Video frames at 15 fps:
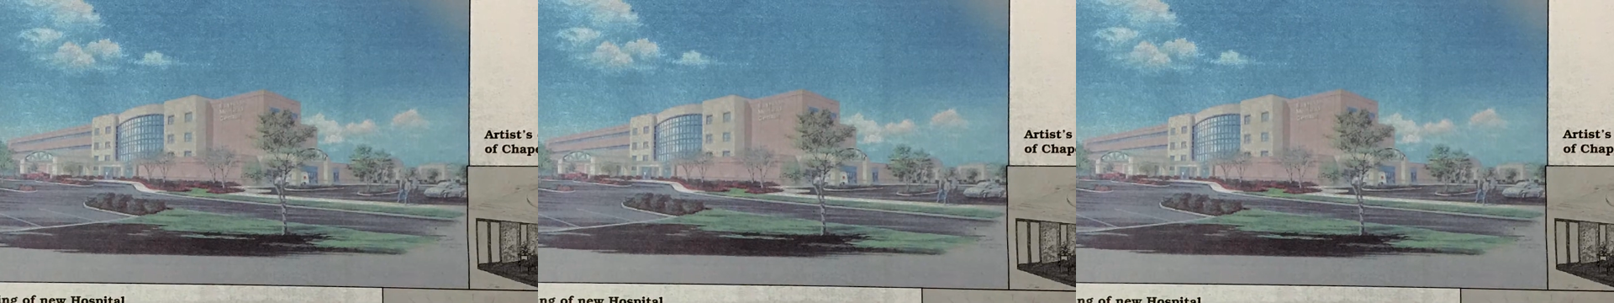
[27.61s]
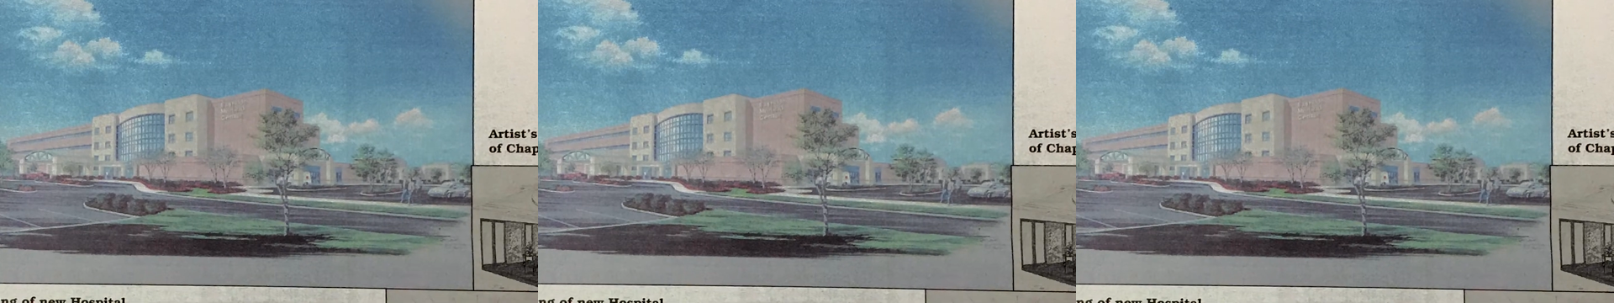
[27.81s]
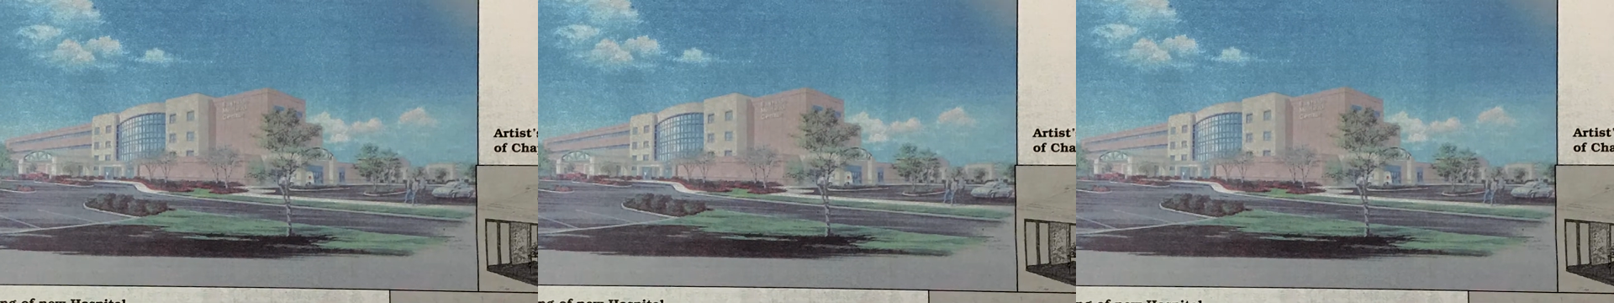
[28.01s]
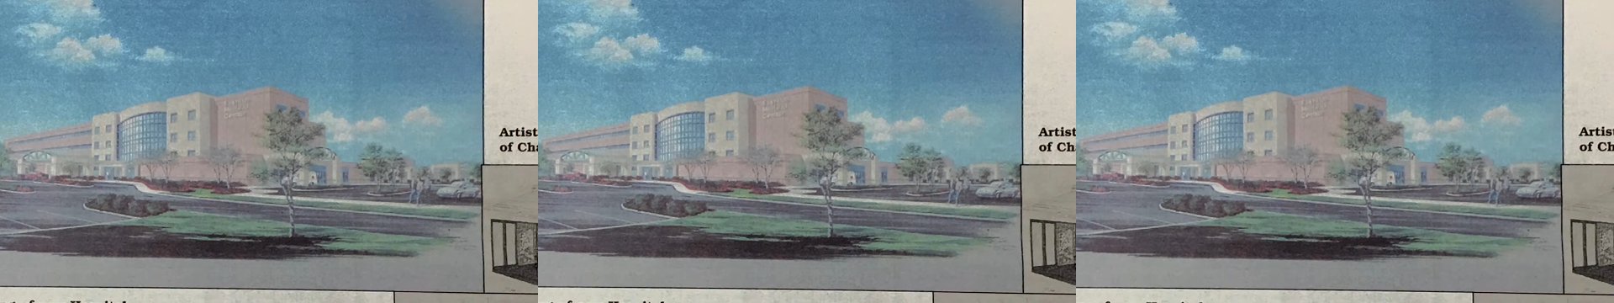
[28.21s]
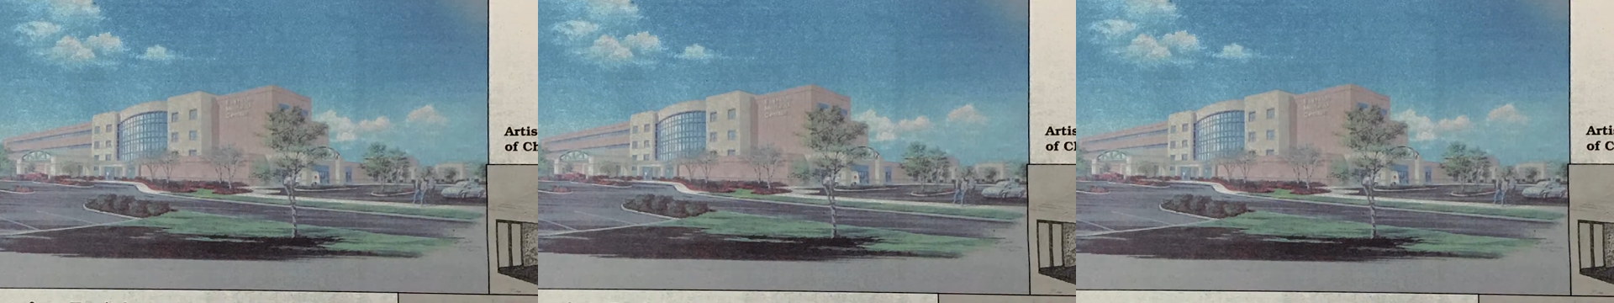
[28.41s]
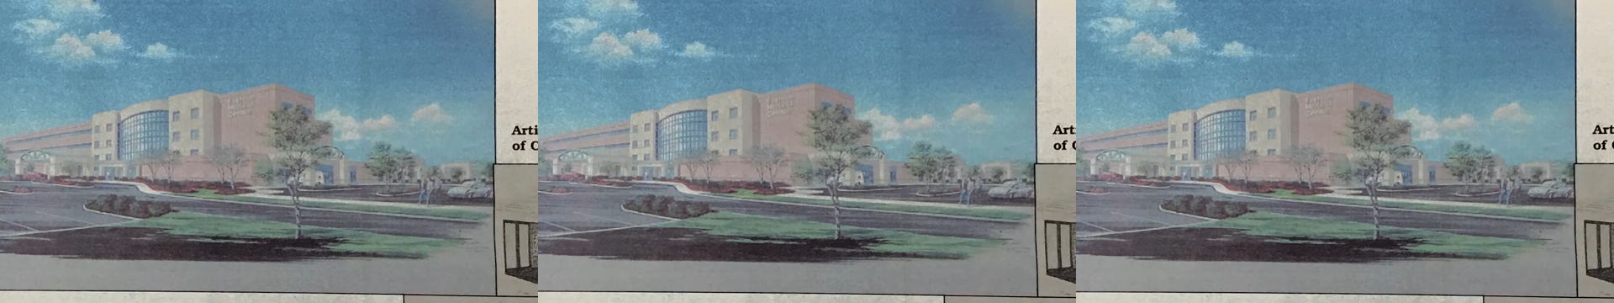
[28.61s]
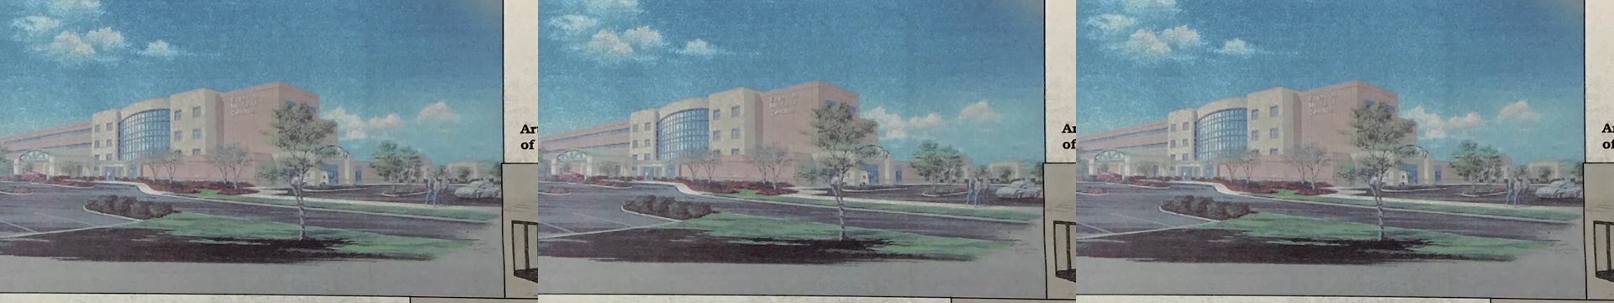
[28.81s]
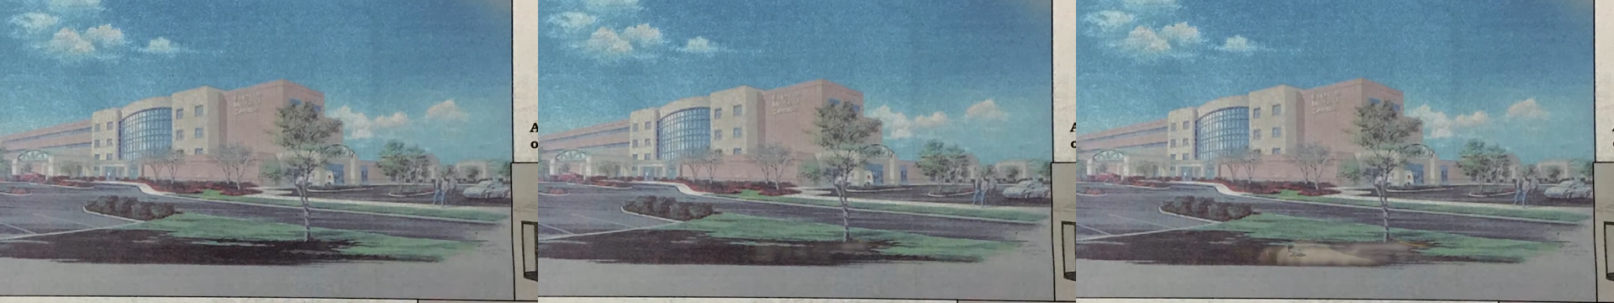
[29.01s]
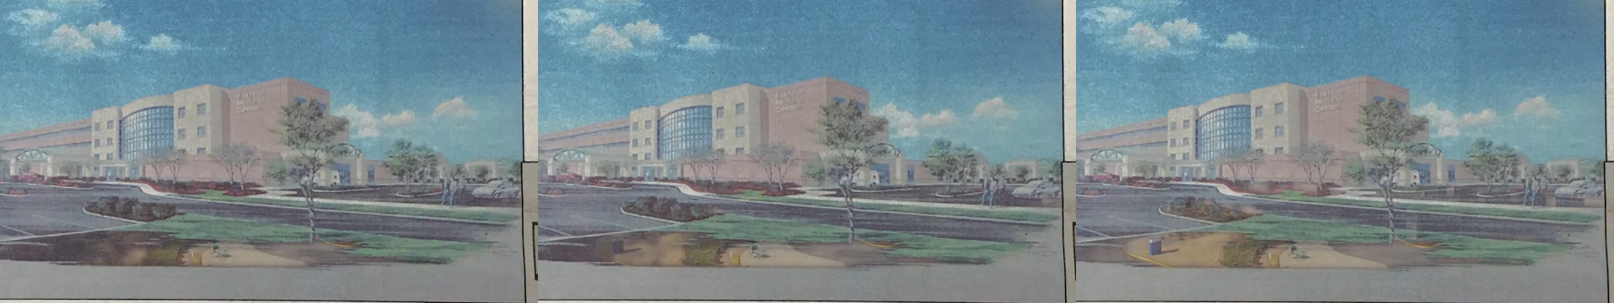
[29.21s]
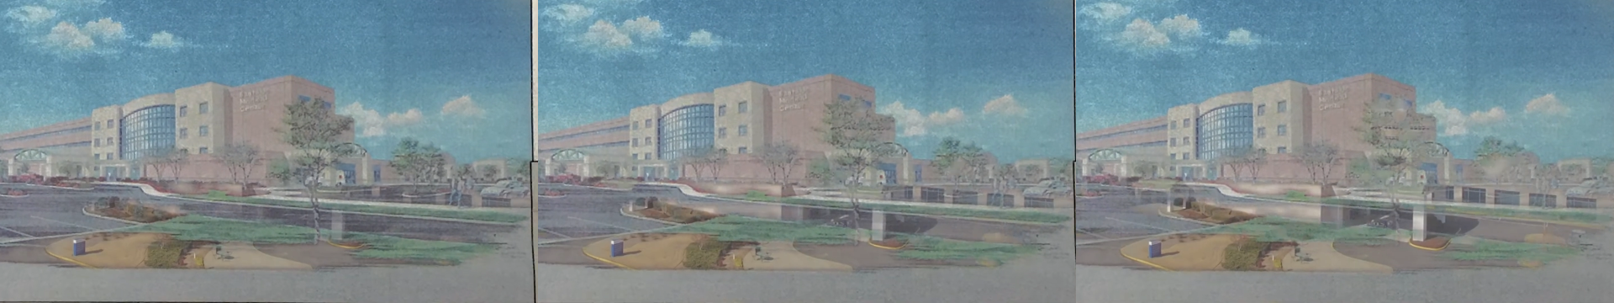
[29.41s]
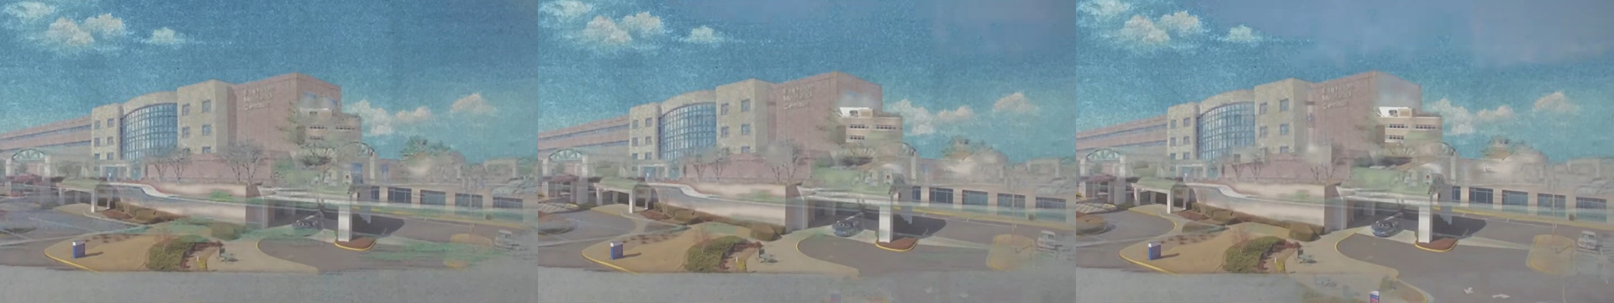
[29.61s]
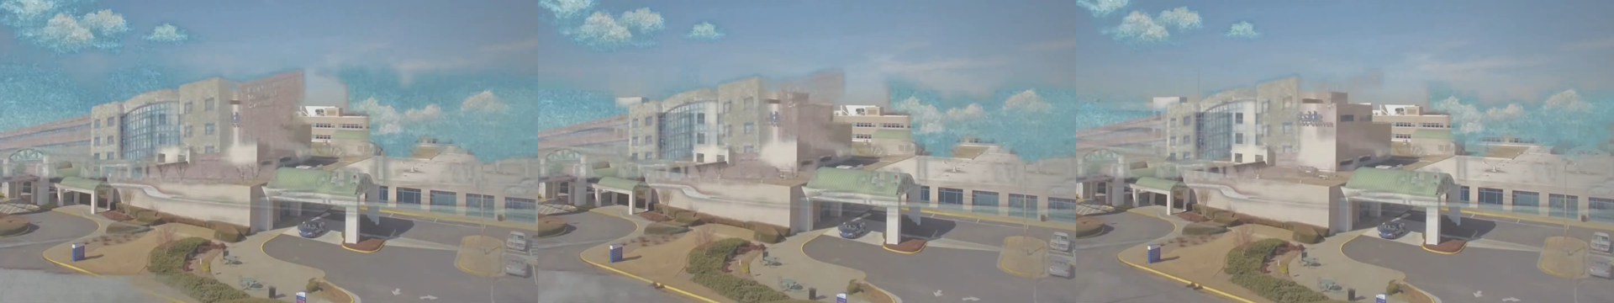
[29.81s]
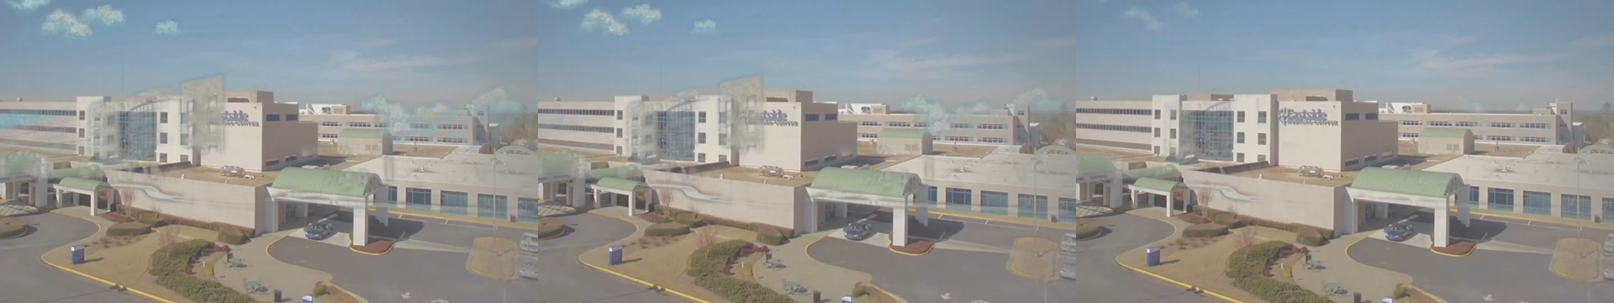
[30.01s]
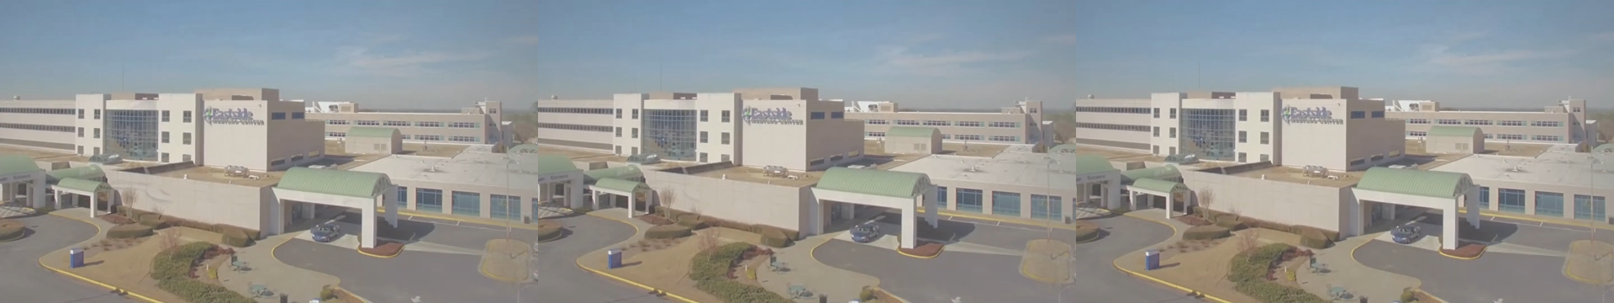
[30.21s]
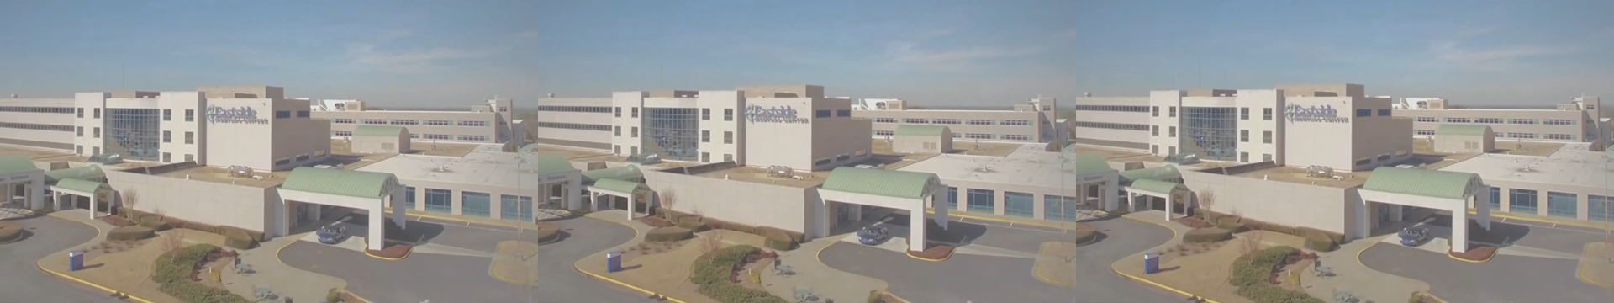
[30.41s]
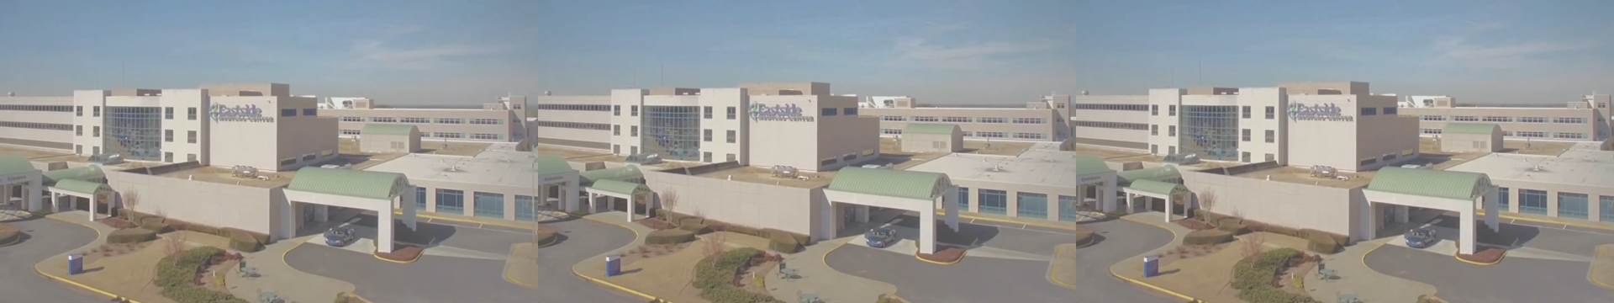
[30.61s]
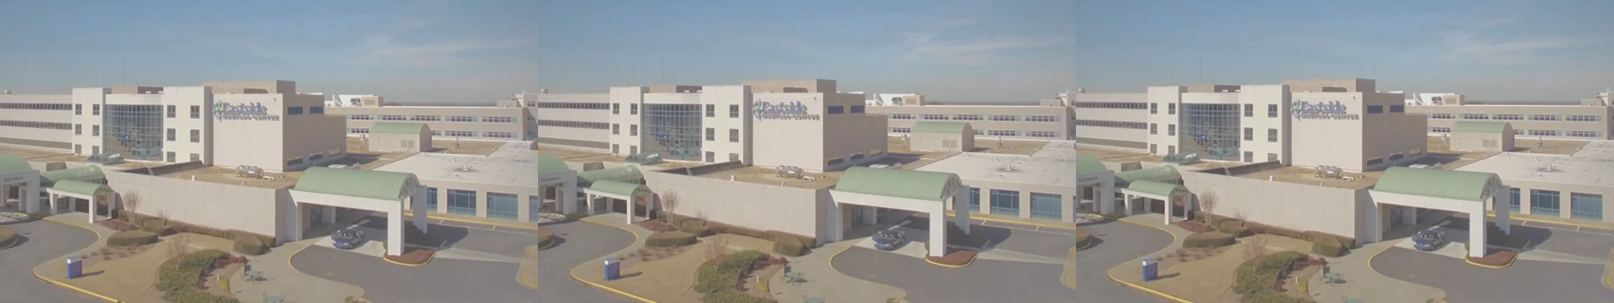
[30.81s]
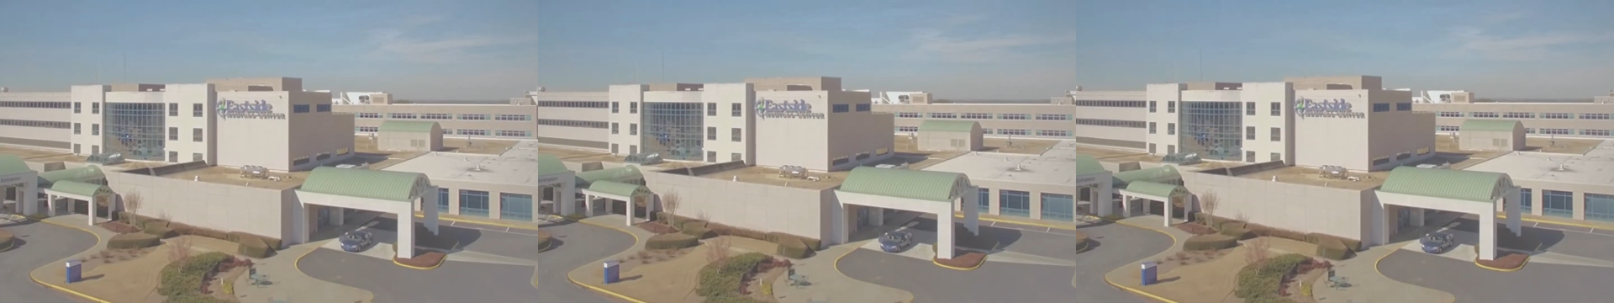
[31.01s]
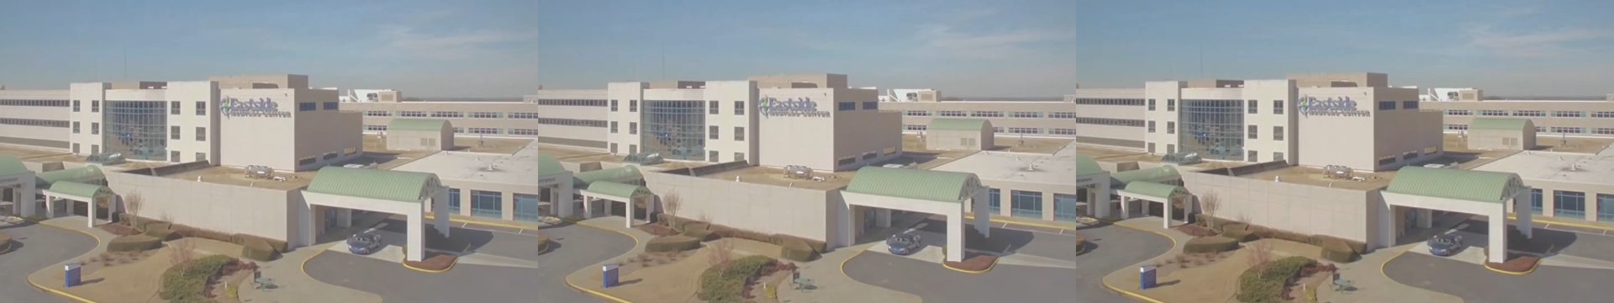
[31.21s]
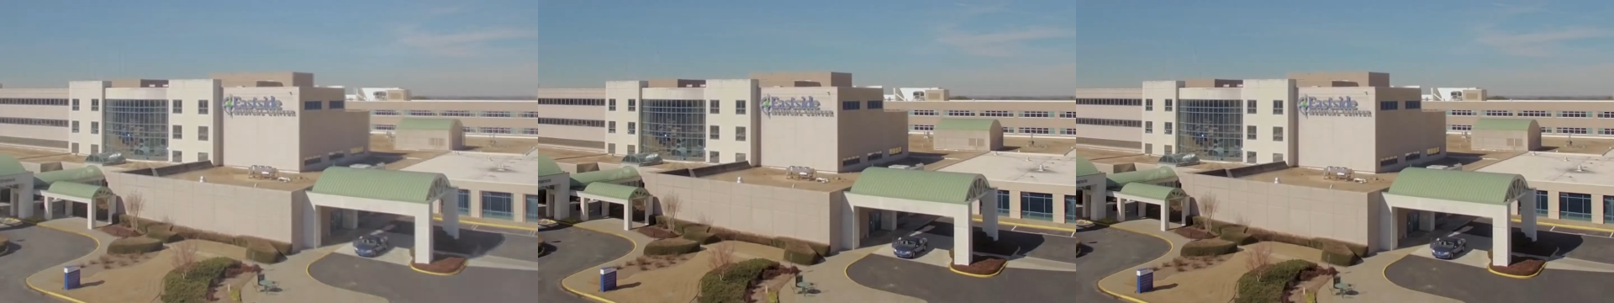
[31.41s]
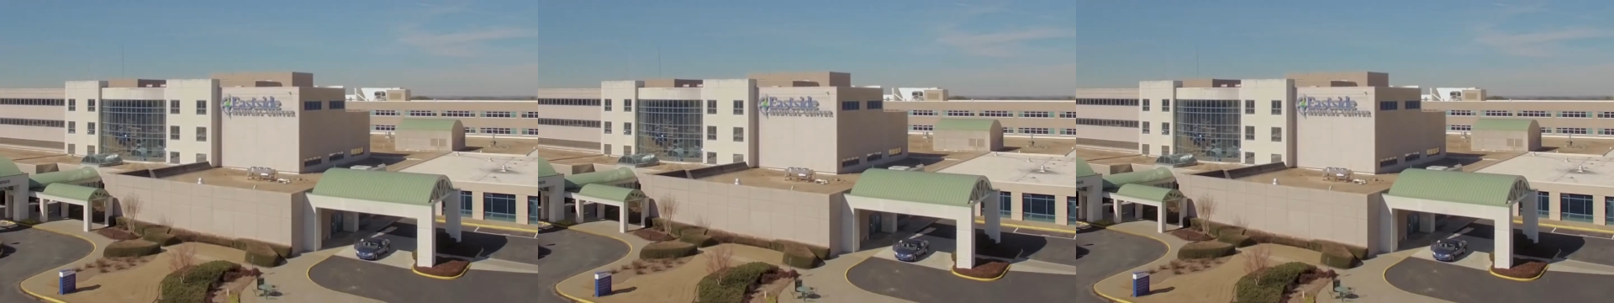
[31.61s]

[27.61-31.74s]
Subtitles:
No face is visible, so there are no lips to read.